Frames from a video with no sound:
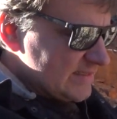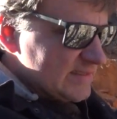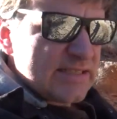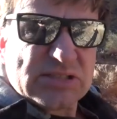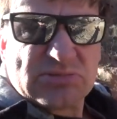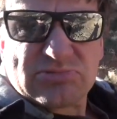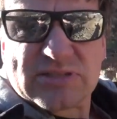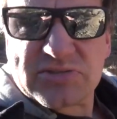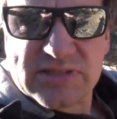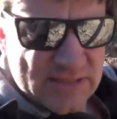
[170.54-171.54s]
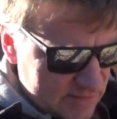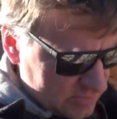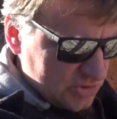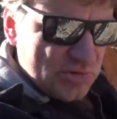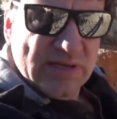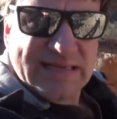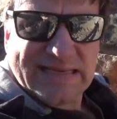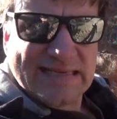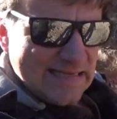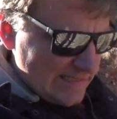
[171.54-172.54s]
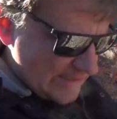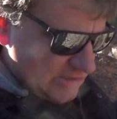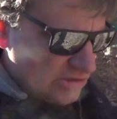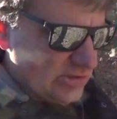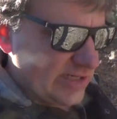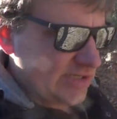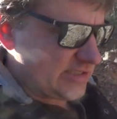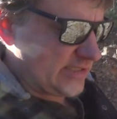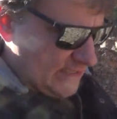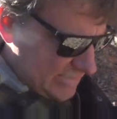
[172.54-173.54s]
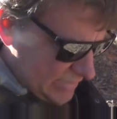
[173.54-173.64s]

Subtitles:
Let's go roast us some tree killing critters.